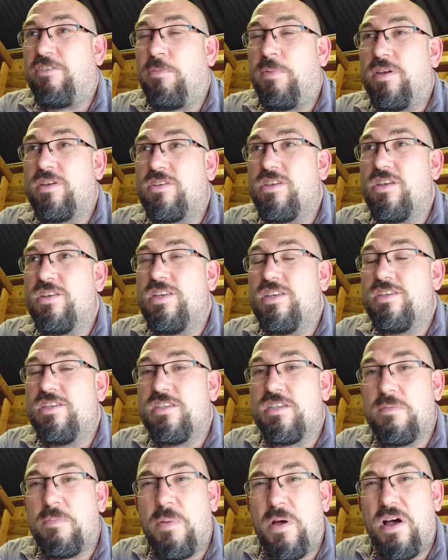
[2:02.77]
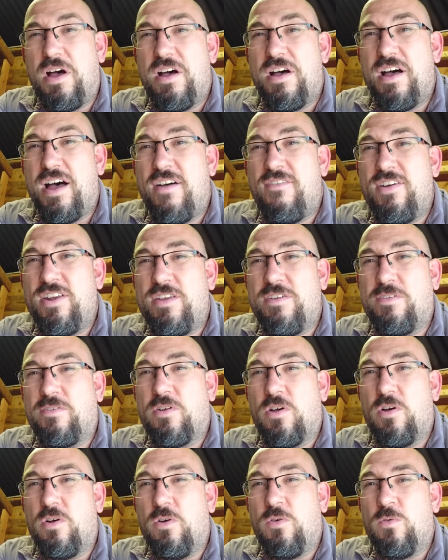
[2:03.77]
to be a certain distance apart, and then you've
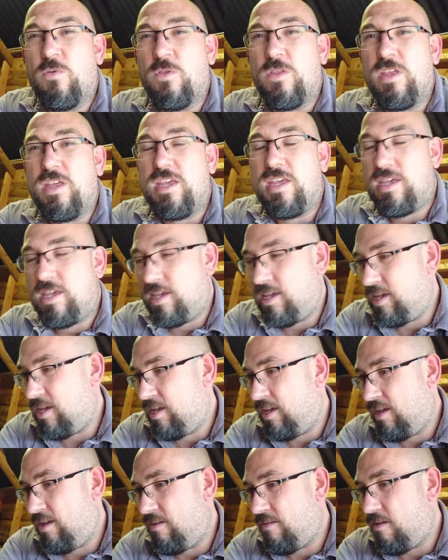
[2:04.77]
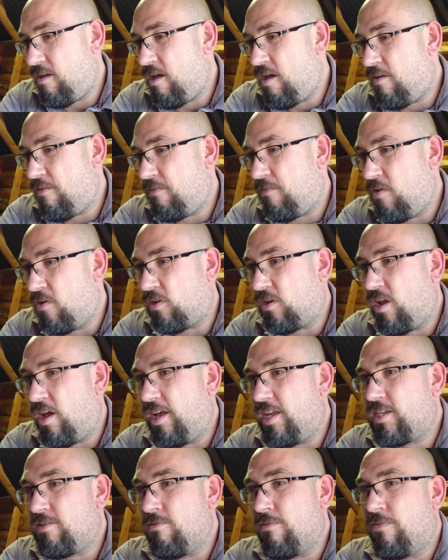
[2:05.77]
got all the fog
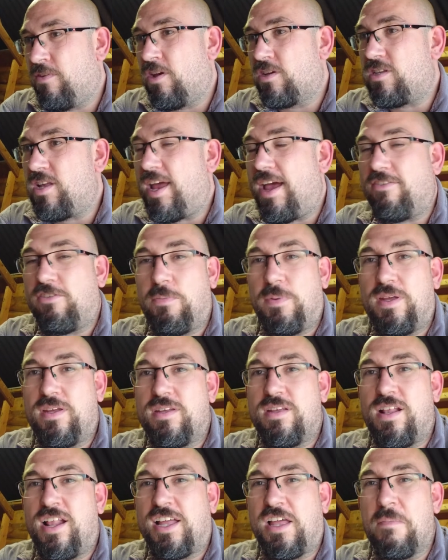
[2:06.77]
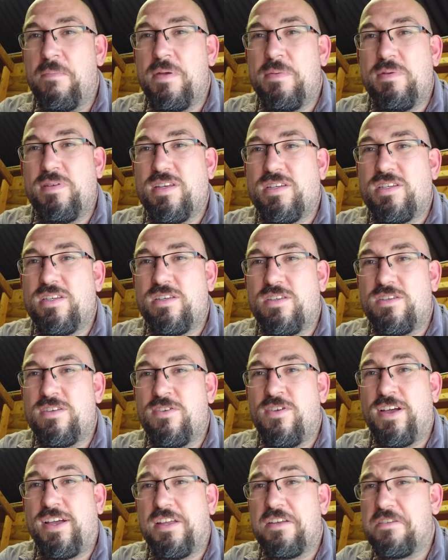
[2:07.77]
lights and reverse light have to be like a minimum distance
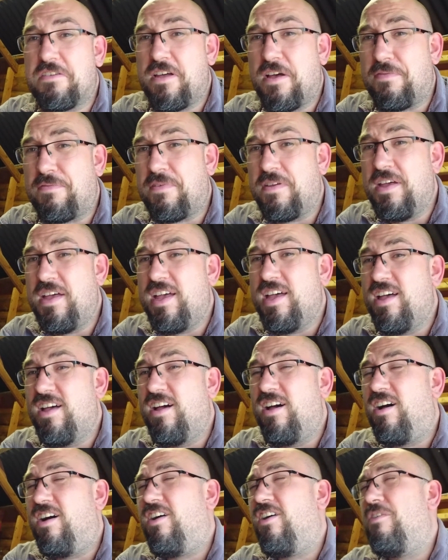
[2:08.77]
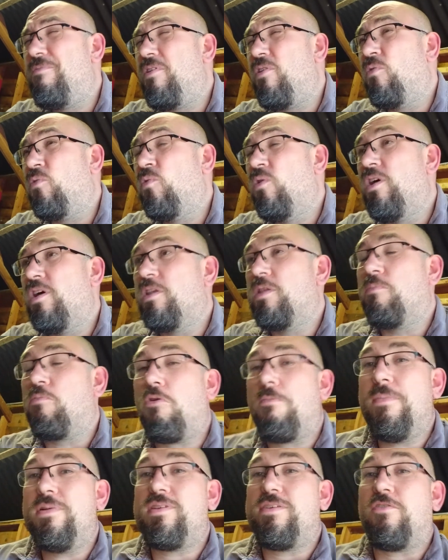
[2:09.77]
and that kind of stuff. Oh my word, the
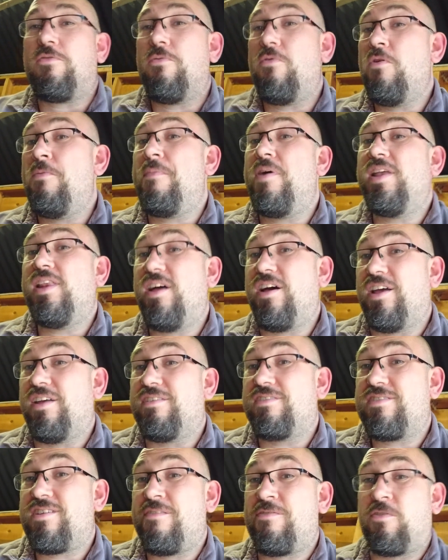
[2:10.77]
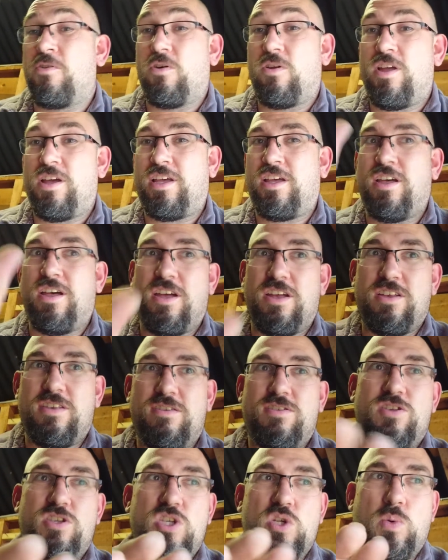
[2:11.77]
problem is on my lights I've got like a
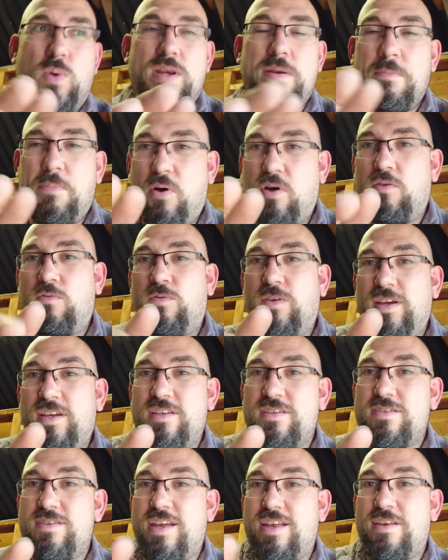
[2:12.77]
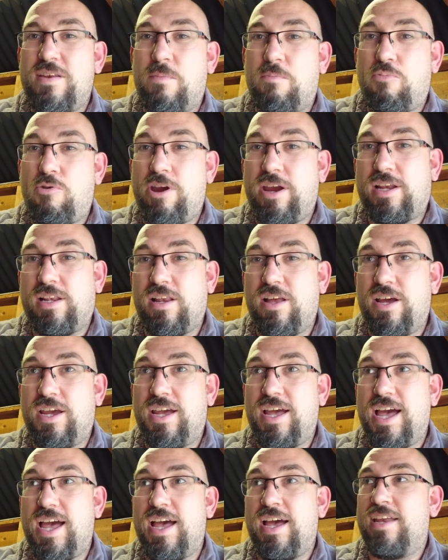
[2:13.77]
twin pod things, and the brake light
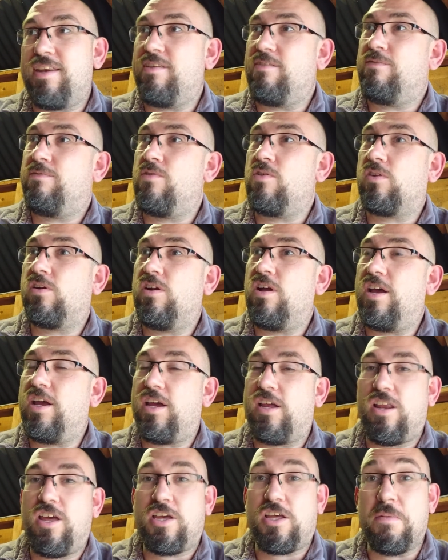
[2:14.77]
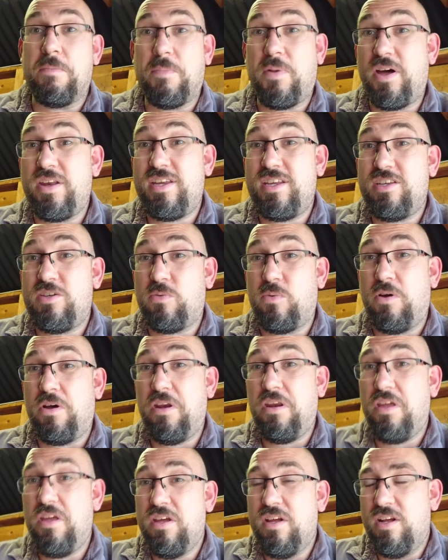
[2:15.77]
and fog light are like combined into
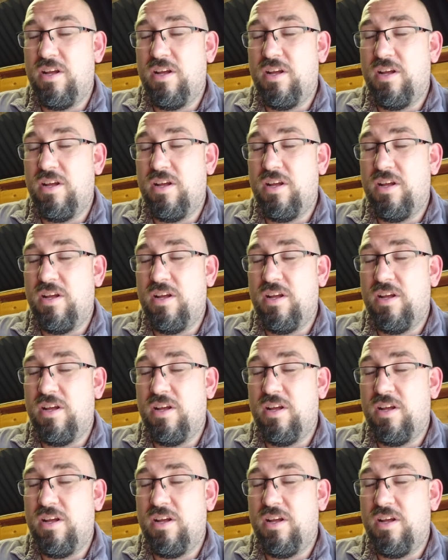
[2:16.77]
one.